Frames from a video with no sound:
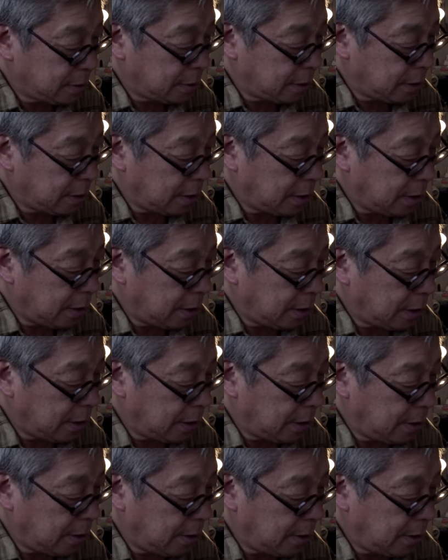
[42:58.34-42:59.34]

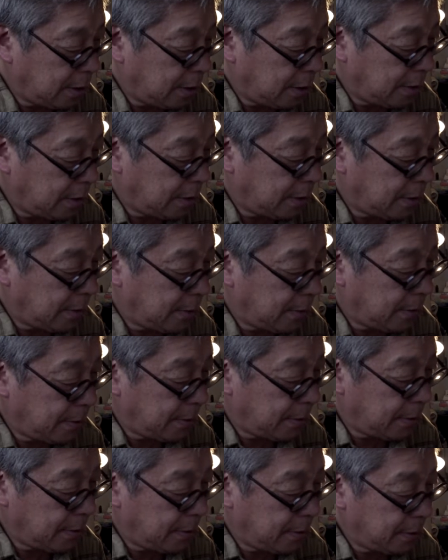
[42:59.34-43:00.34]
uh,
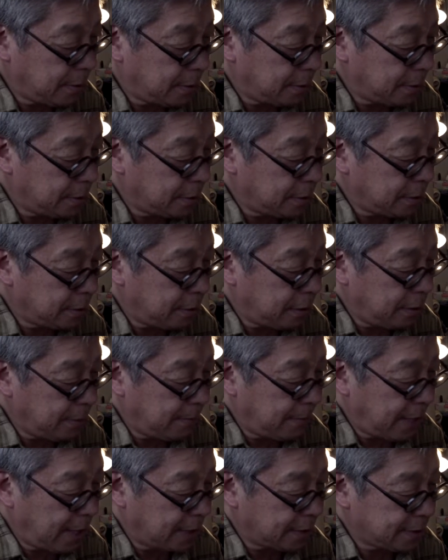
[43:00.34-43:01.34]
the
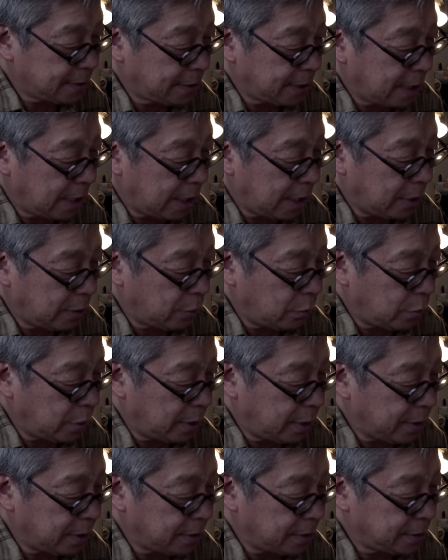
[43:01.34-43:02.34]
max I got
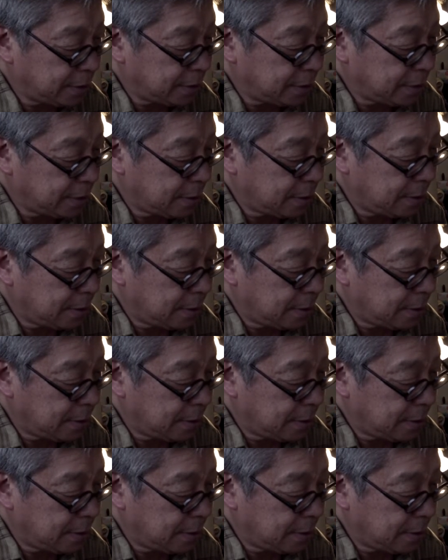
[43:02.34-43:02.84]
was.